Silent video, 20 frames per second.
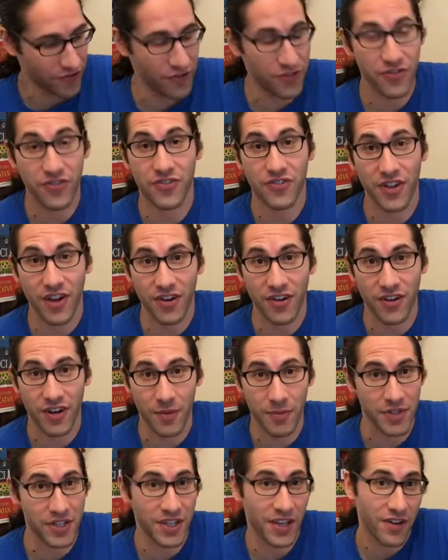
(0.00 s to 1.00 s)
stellar. I
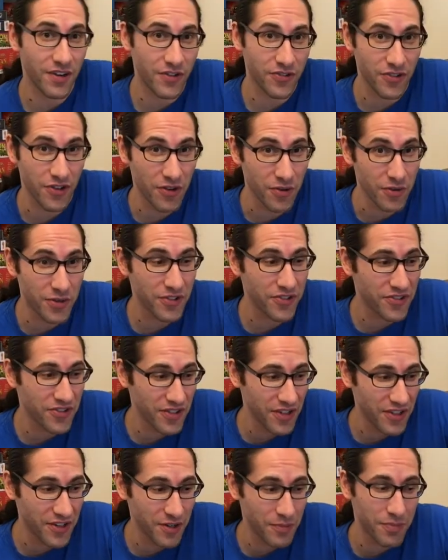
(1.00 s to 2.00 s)
mean, IELLO's always
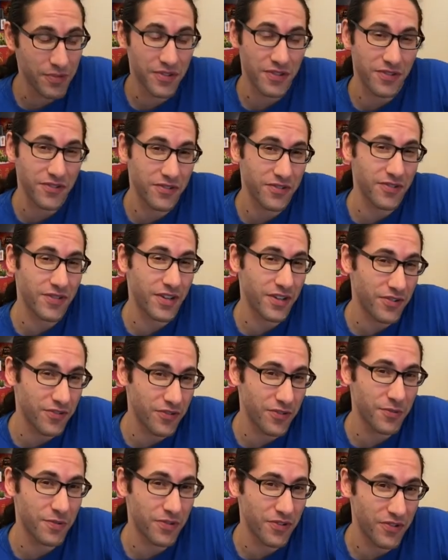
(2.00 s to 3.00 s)
stellar, but this is like
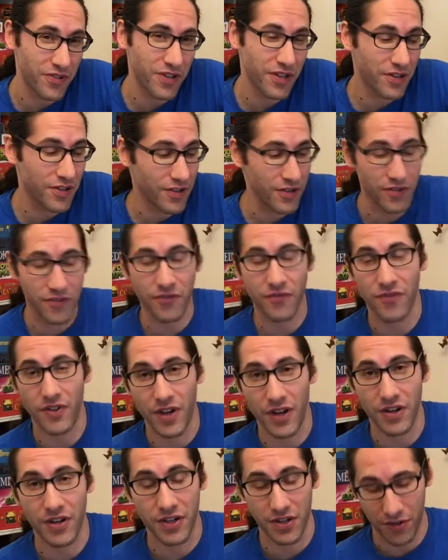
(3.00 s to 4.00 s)
super stellar. It's
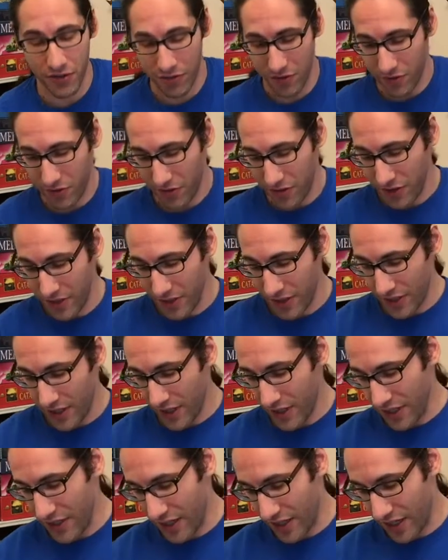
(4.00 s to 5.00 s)
very cool.
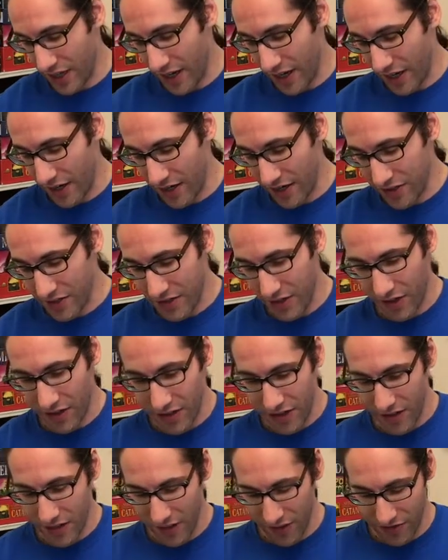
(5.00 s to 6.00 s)
The character
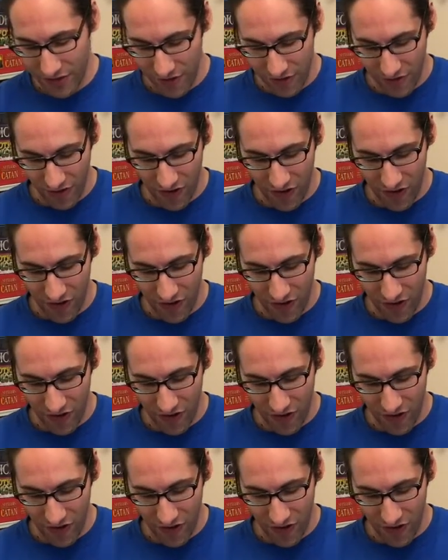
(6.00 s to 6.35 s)
art is just